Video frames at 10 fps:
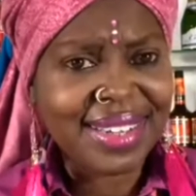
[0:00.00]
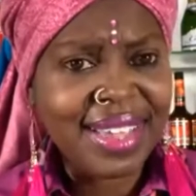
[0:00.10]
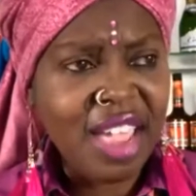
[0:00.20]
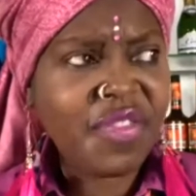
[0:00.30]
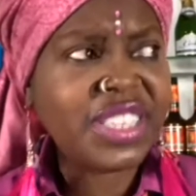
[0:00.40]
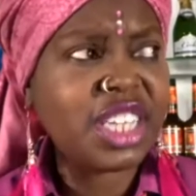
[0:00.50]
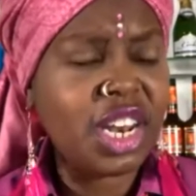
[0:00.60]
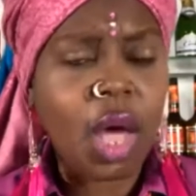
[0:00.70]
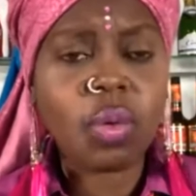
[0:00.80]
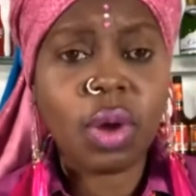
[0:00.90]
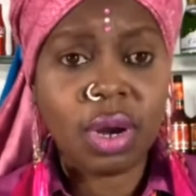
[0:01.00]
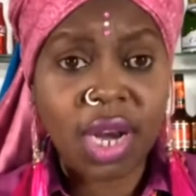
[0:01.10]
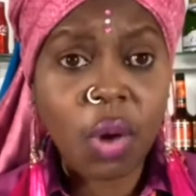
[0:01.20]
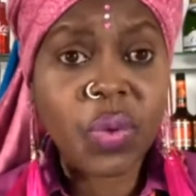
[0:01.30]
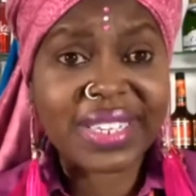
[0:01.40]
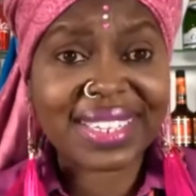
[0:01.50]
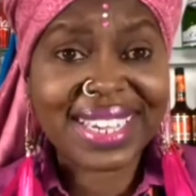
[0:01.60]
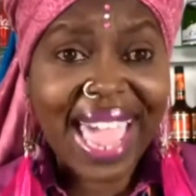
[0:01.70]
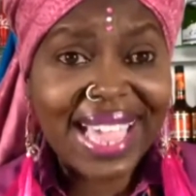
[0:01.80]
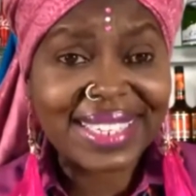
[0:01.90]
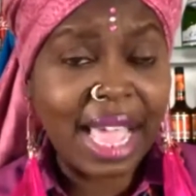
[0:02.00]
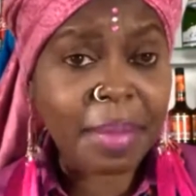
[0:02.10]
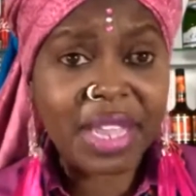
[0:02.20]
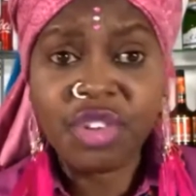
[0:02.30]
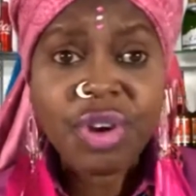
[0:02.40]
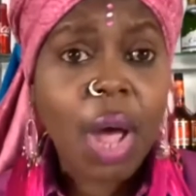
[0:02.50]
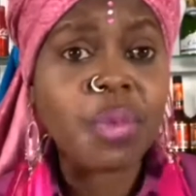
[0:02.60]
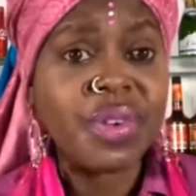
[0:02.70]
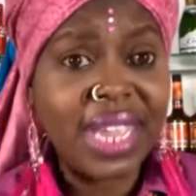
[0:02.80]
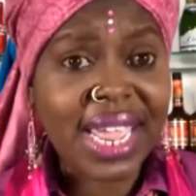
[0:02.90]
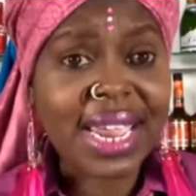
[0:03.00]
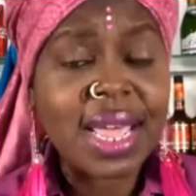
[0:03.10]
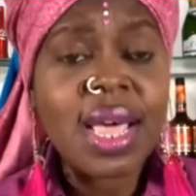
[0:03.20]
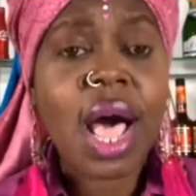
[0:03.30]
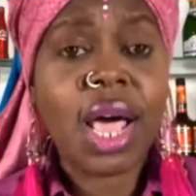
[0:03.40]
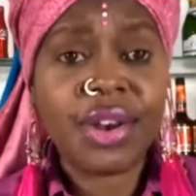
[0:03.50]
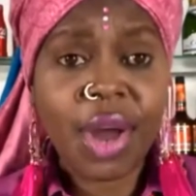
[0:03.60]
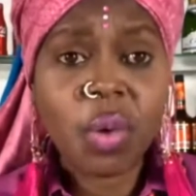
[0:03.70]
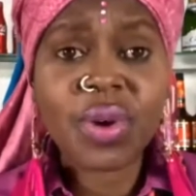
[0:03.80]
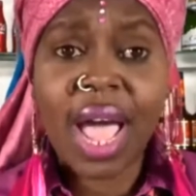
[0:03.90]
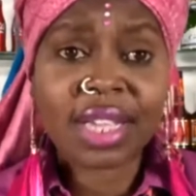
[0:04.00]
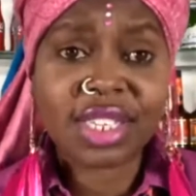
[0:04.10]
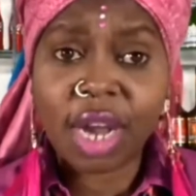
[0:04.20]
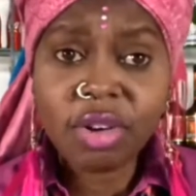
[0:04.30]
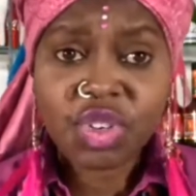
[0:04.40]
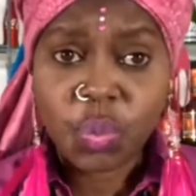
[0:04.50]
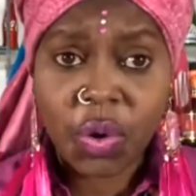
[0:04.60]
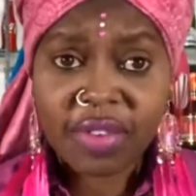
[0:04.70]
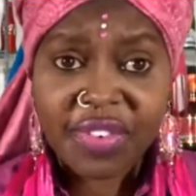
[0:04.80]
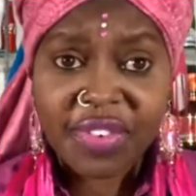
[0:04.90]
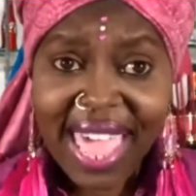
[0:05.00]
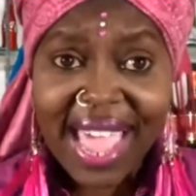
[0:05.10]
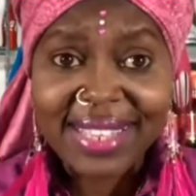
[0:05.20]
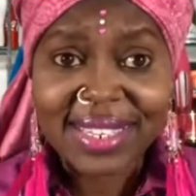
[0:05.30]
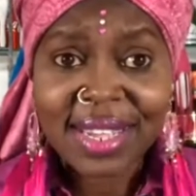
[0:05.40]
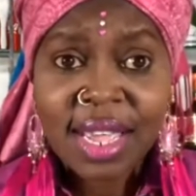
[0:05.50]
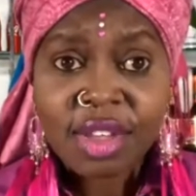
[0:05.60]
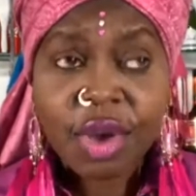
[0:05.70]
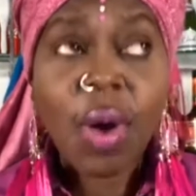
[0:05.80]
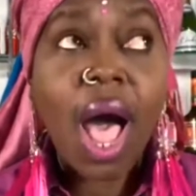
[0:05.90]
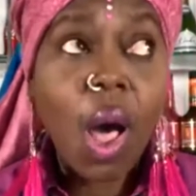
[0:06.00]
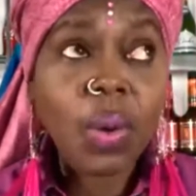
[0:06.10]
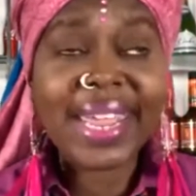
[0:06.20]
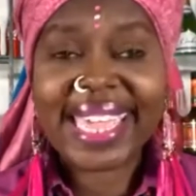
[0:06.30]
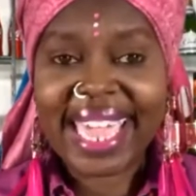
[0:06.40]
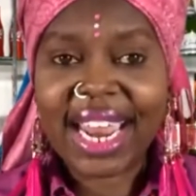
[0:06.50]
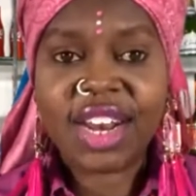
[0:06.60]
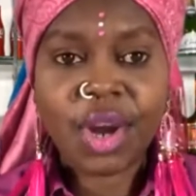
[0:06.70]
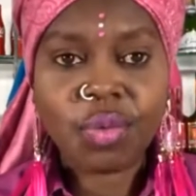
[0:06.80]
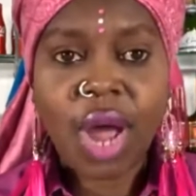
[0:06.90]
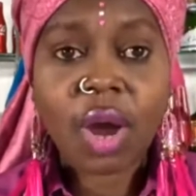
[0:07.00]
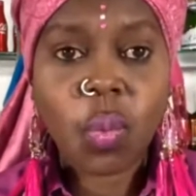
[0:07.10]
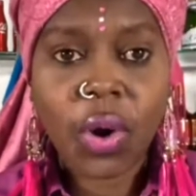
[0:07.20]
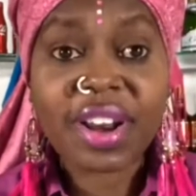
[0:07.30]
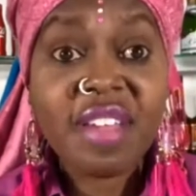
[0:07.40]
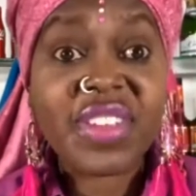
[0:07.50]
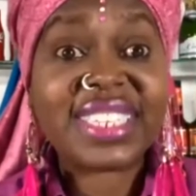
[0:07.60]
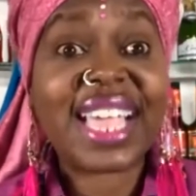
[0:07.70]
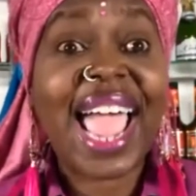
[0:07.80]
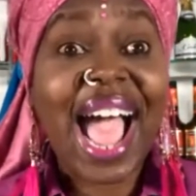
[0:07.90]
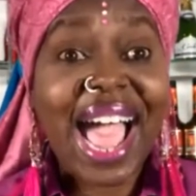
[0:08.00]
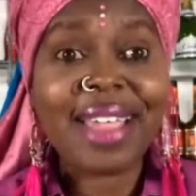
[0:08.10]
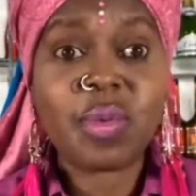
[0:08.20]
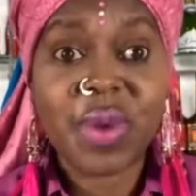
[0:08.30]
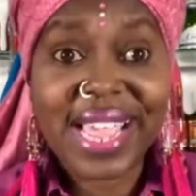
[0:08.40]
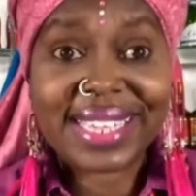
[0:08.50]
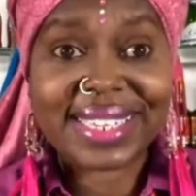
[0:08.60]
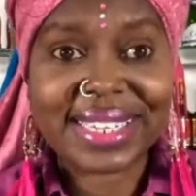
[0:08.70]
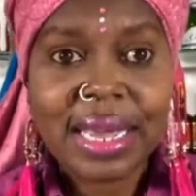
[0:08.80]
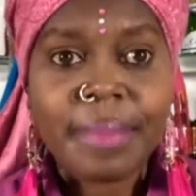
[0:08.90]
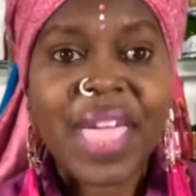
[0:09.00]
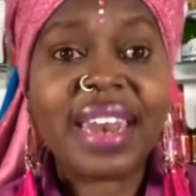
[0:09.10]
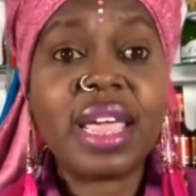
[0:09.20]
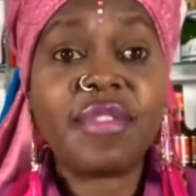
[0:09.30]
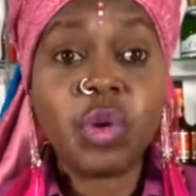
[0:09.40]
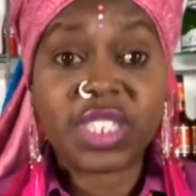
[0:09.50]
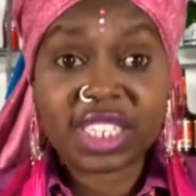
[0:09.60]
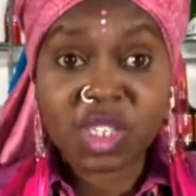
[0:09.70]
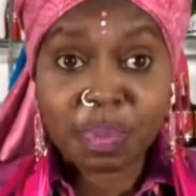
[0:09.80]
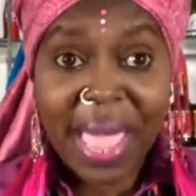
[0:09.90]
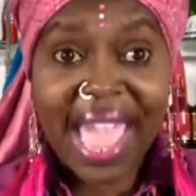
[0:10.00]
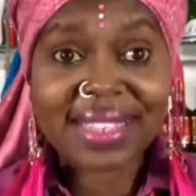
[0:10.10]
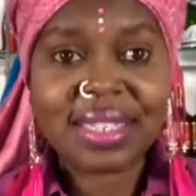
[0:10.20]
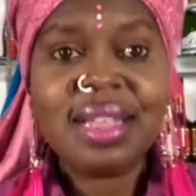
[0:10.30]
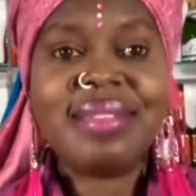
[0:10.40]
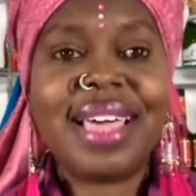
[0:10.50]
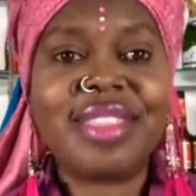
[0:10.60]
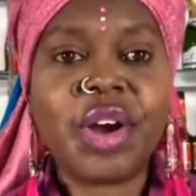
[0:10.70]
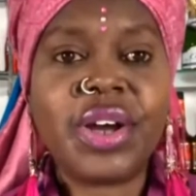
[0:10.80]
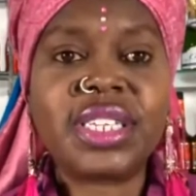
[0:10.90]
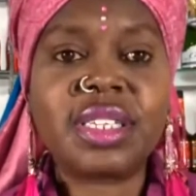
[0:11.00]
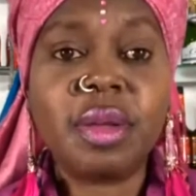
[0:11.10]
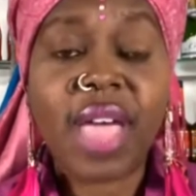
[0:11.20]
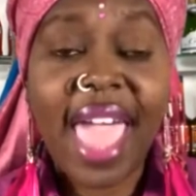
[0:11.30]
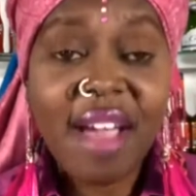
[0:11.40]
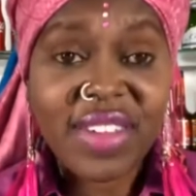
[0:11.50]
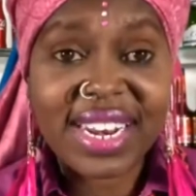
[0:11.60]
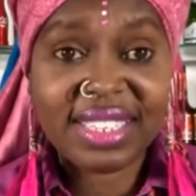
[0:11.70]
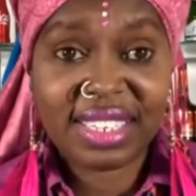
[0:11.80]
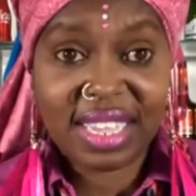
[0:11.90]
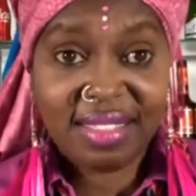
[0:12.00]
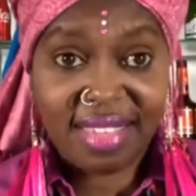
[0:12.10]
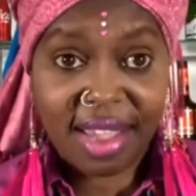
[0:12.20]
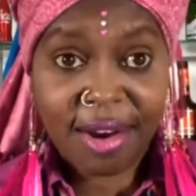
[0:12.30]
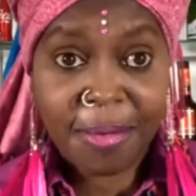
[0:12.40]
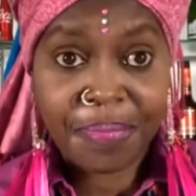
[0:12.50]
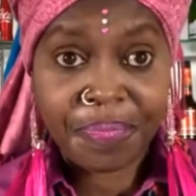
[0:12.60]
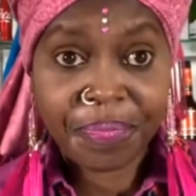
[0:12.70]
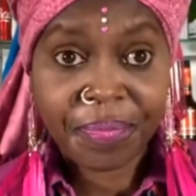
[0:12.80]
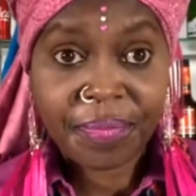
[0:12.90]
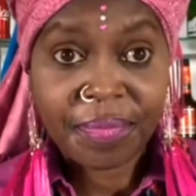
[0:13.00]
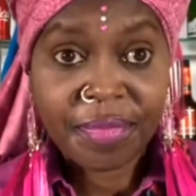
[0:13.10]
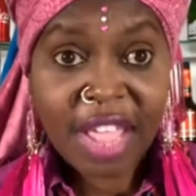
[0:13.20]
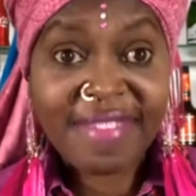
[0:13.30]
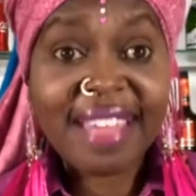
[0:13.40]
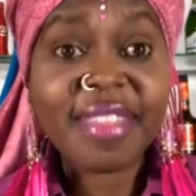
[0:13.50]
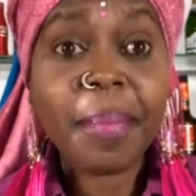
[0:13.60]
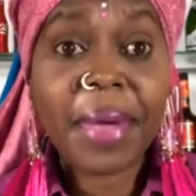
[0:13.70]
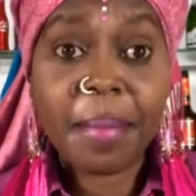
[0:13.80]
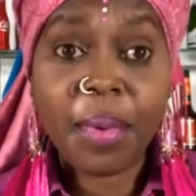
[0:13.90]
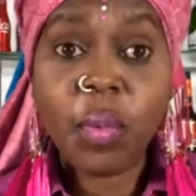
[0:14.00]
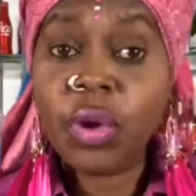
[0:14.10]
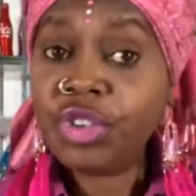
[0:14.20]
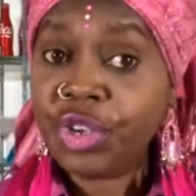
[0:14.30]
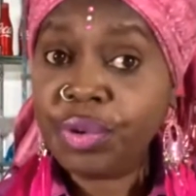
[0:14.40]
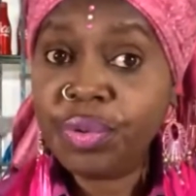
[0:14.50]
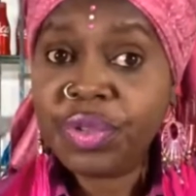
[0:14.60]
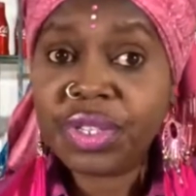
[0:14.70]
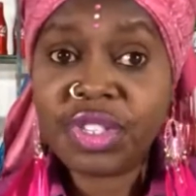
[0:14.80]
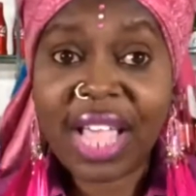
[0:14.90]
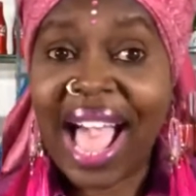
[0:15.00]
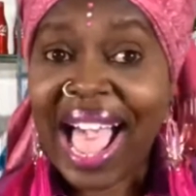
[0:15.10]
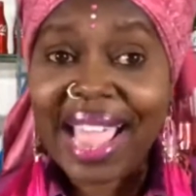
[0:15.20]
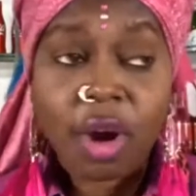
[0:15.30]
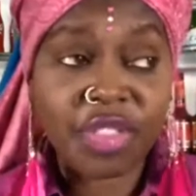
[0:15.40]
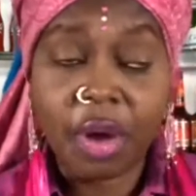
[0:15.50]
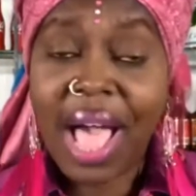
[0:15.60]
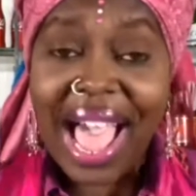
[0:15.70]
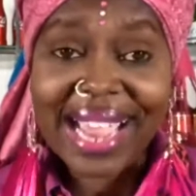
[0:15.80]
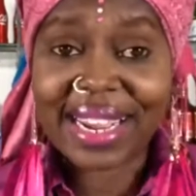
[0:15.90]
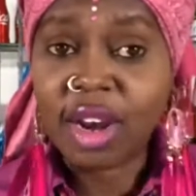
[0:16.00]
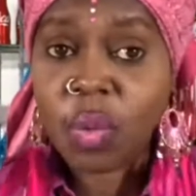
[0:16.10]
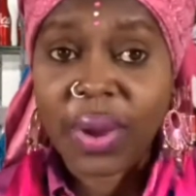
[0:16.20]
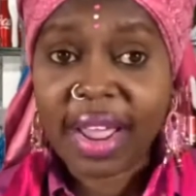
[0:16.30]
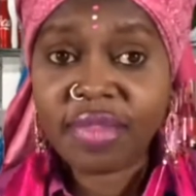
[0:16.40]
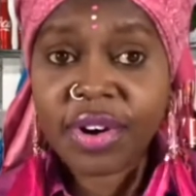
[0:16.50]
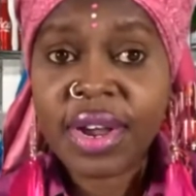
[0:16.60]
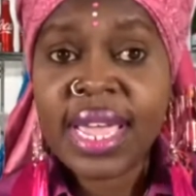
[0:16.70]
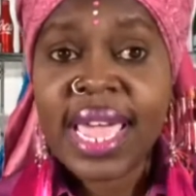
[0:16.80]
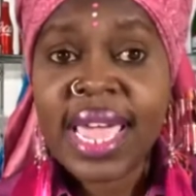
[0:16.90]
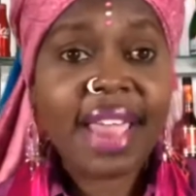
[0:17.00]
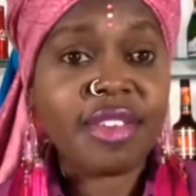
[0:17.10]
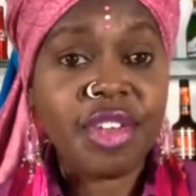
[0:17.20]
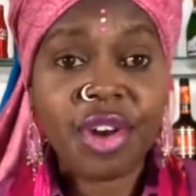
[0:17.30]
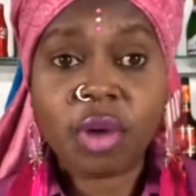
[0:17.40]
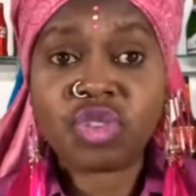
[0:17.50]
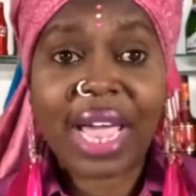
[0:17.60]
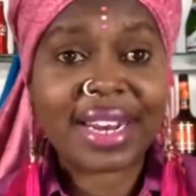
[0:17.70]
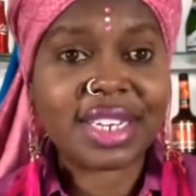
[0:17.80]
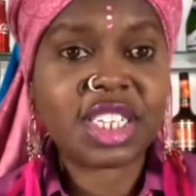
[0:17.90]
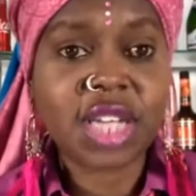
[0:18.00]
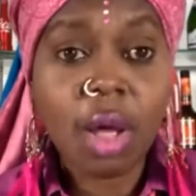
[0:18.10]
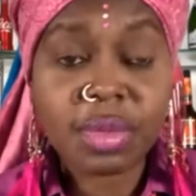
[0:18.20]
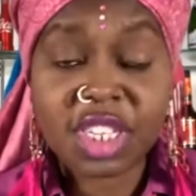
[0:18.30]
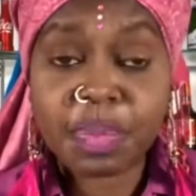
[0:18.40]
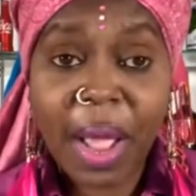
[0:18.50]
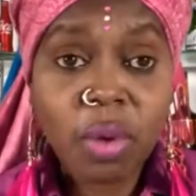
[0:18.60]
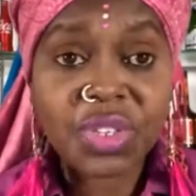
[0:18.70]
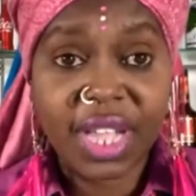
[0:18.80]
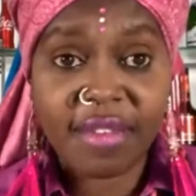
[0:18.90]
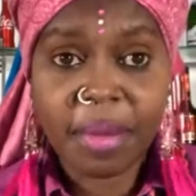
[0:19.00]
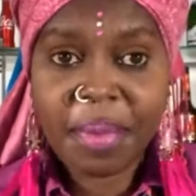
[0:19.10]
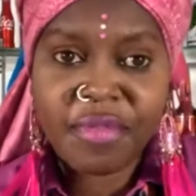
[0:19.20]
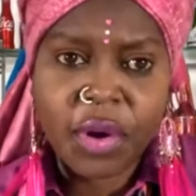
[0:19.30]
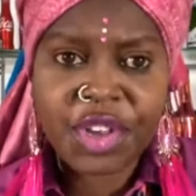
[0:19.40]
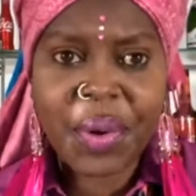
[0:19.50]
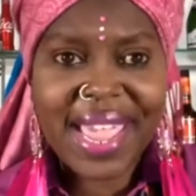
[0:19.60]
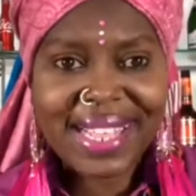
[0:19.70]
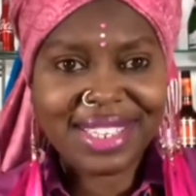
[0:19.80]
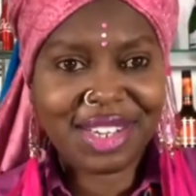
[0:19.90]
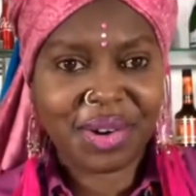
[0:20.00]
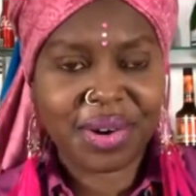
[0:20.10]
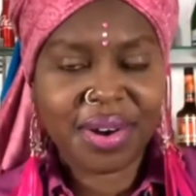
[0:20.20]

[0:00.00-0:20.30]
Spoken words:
If it's a low risk case, I mean, you don't need a no-knock search warrant for that. You only get a no-knock warrant if it's a high risk. And if you suspect that there is evidence in there that the people will use to hide, or they'll hide it or whatever, and, try to dispose of it before you enter.